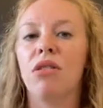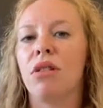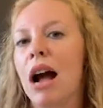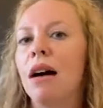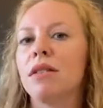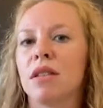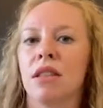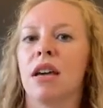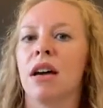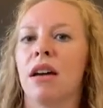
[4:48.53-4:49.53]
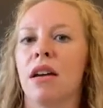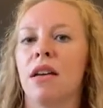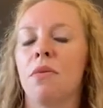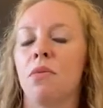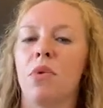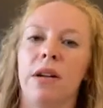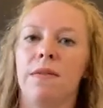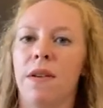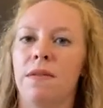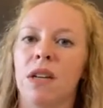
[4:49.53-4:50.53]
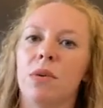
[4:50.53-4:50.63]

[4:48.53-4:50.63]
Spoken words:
Around the 150,